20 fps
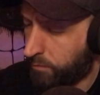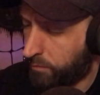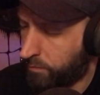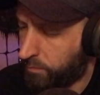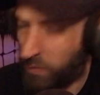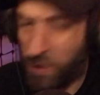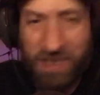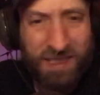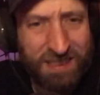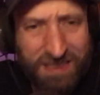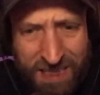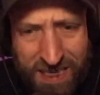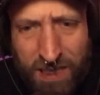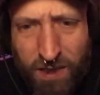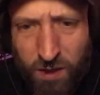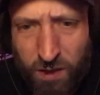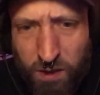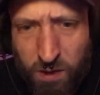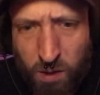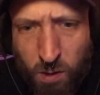Because
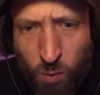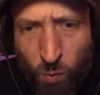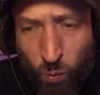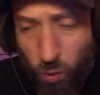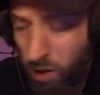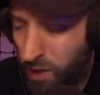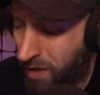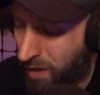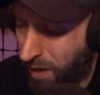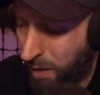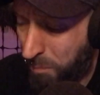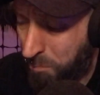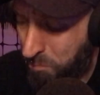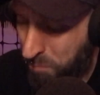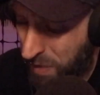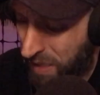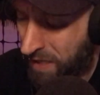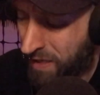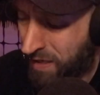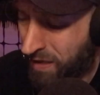here, we're a
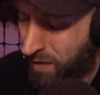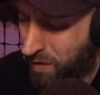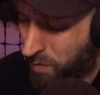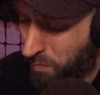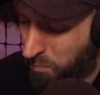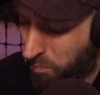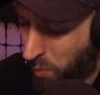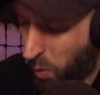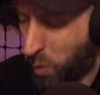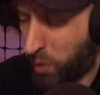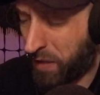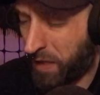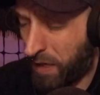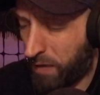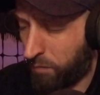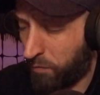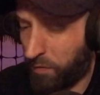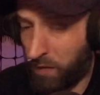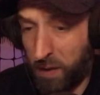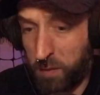big board
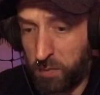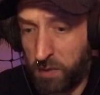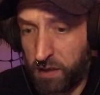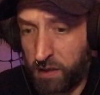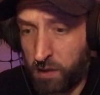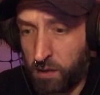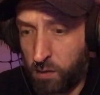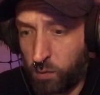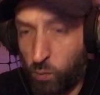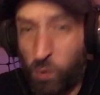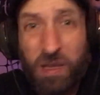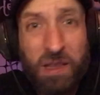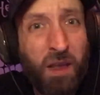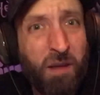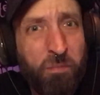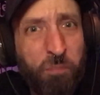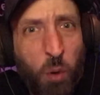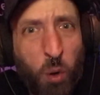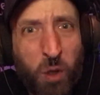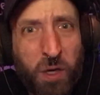game family. We
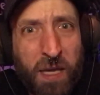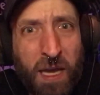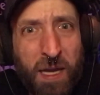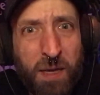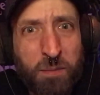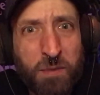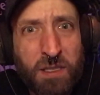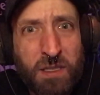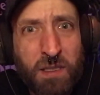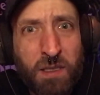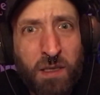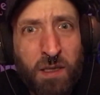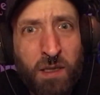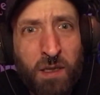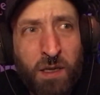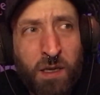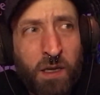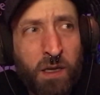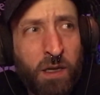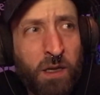love board games.
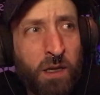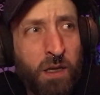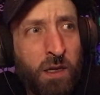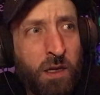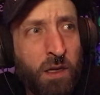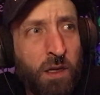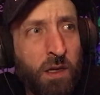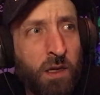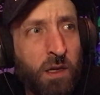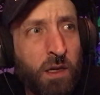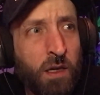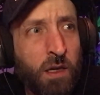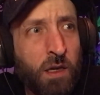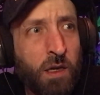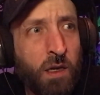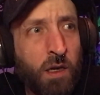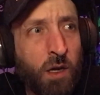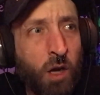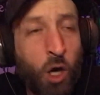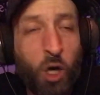
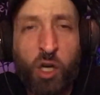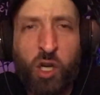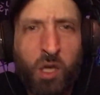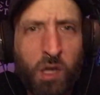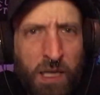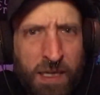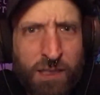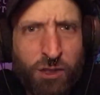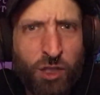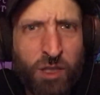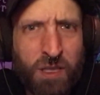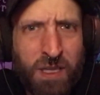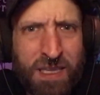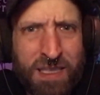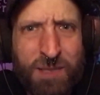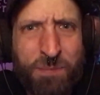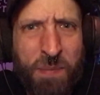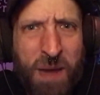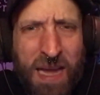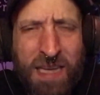Our collection
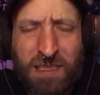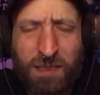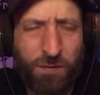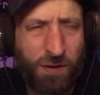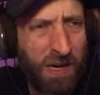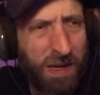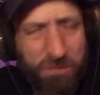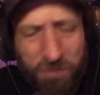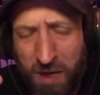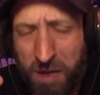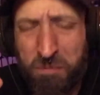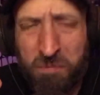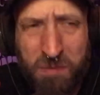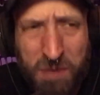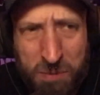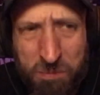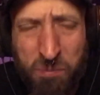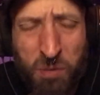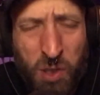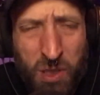is massive.
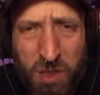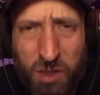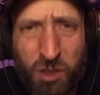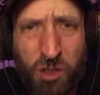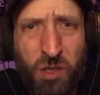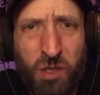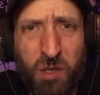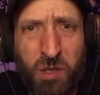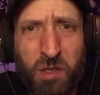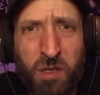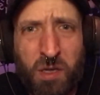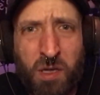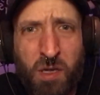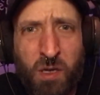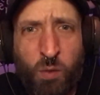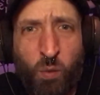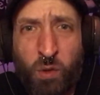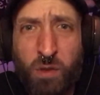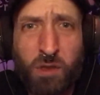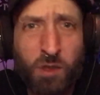I'm pretty sure
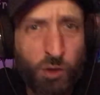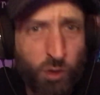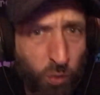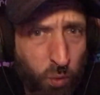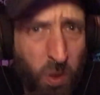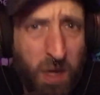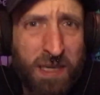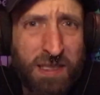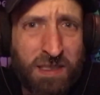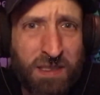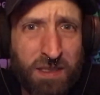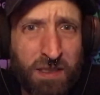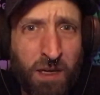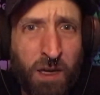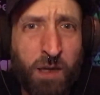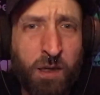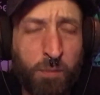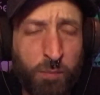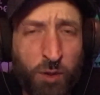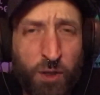once or twice
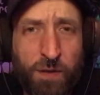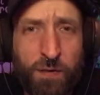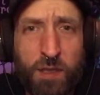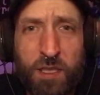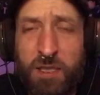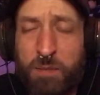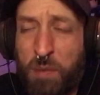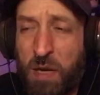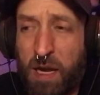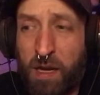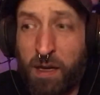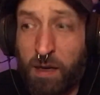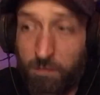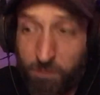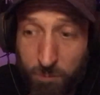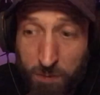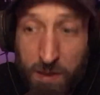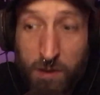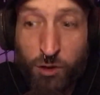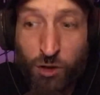on a previous pod I've
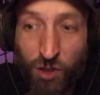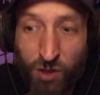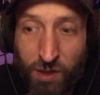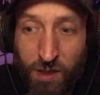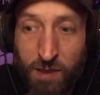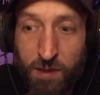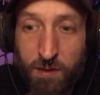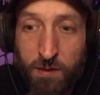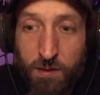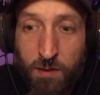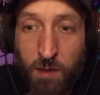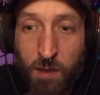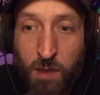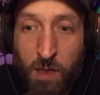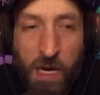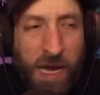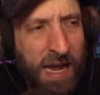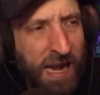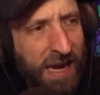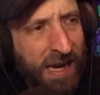mentioned this.
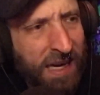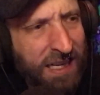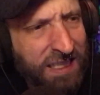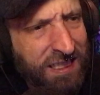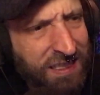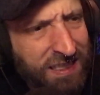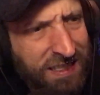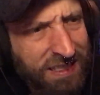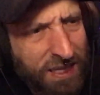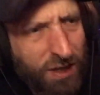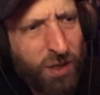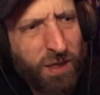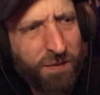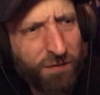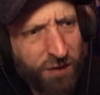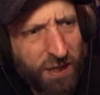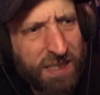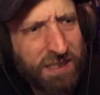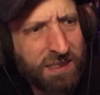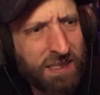And I still have
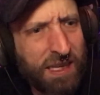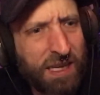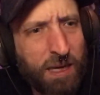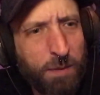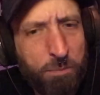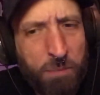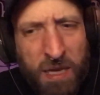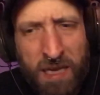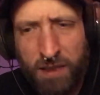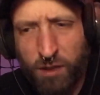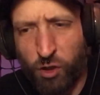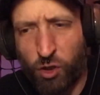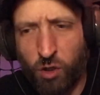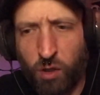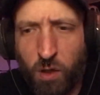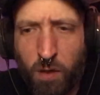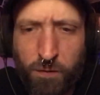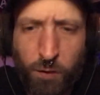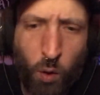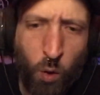yet to get a
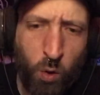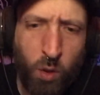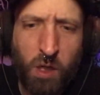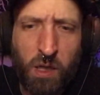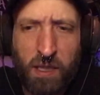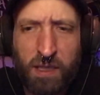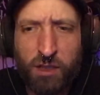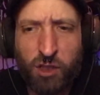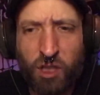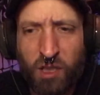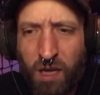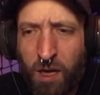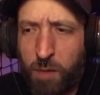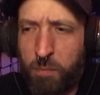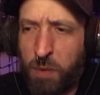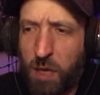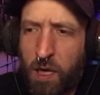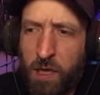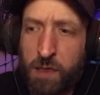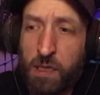picture of the whole collection
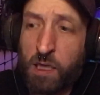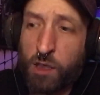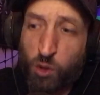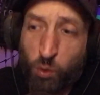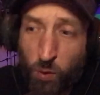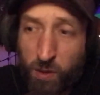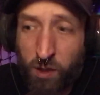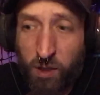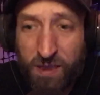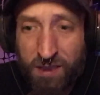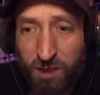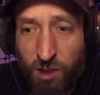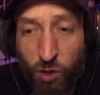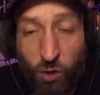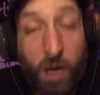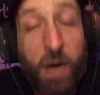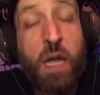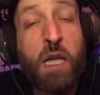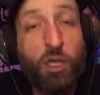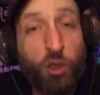up on Twitter,
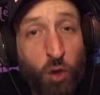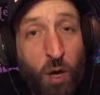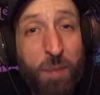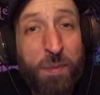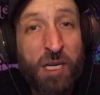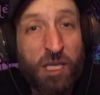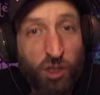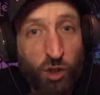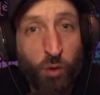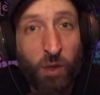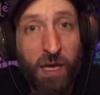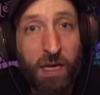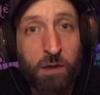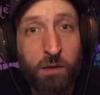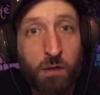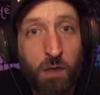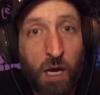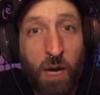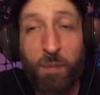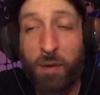Instagram. So I'm going to do that.
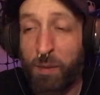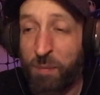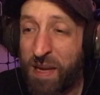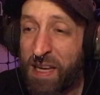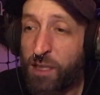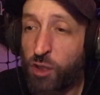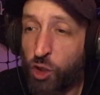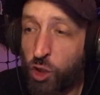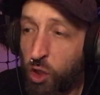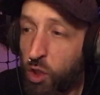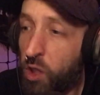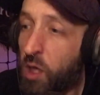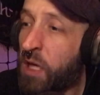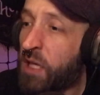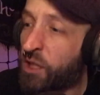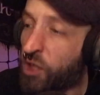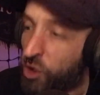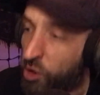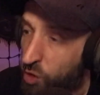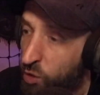I'm going to make sure
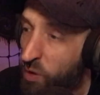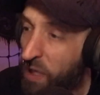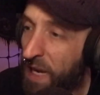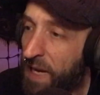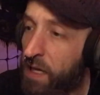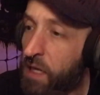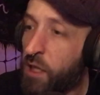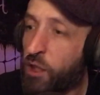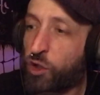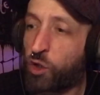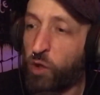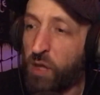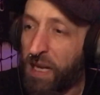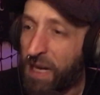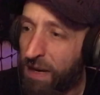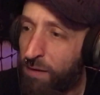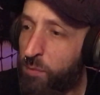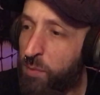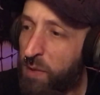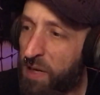to do that so that
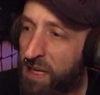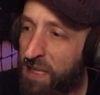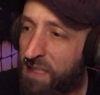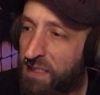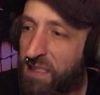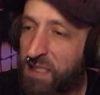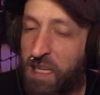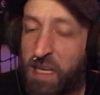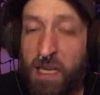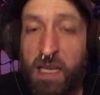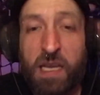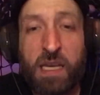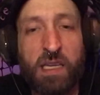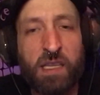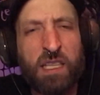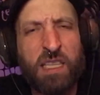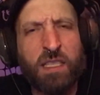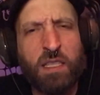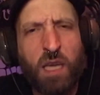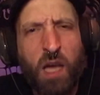everybody can see
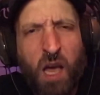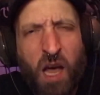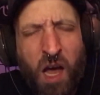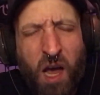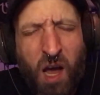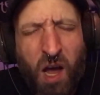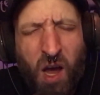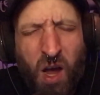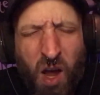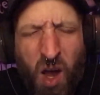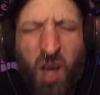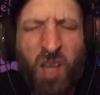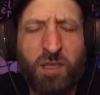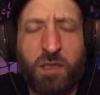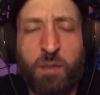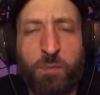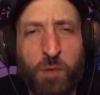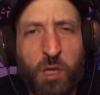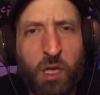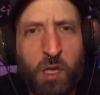this
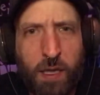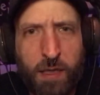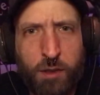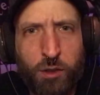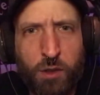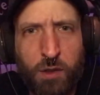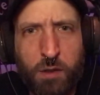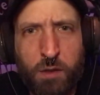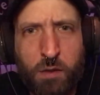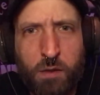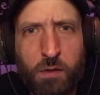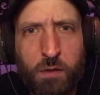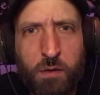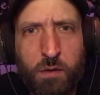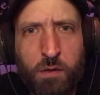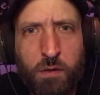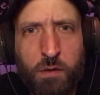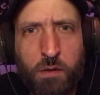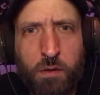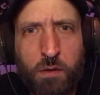awesome collection
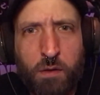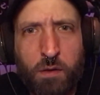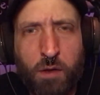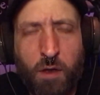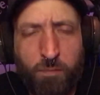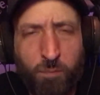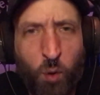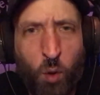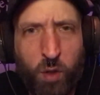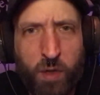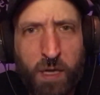of board